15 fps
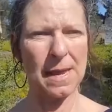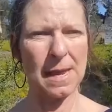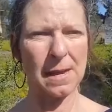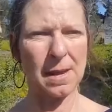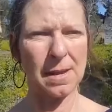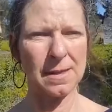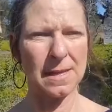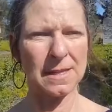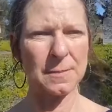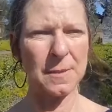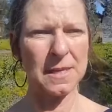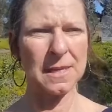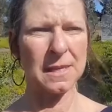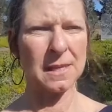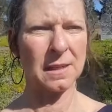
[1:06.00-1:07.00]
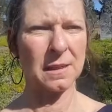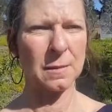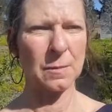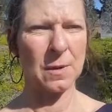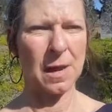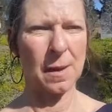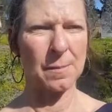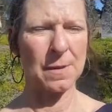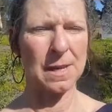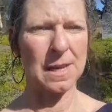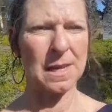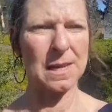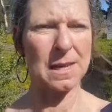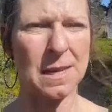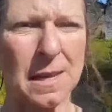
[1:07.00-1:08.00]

but on this particular property,